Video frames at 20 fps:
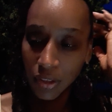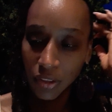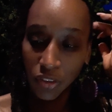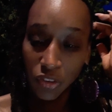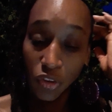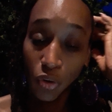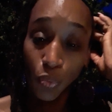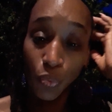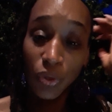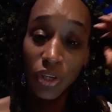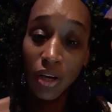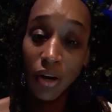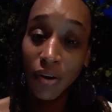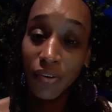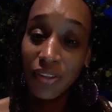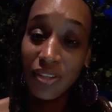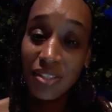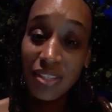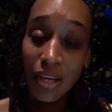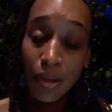So we are
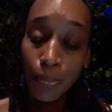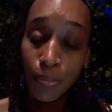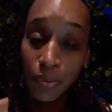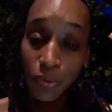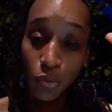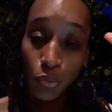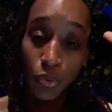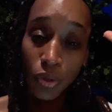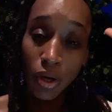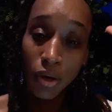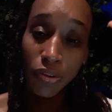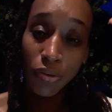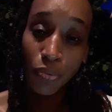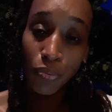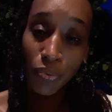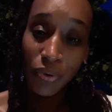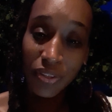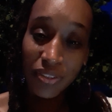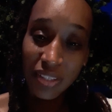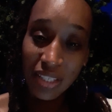the temples. We are the
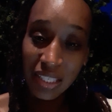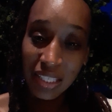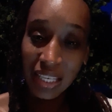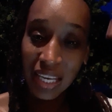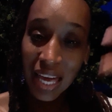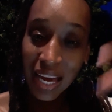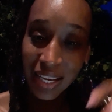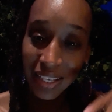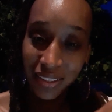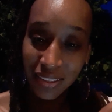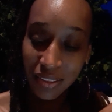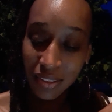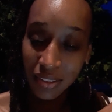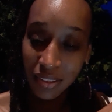risen light.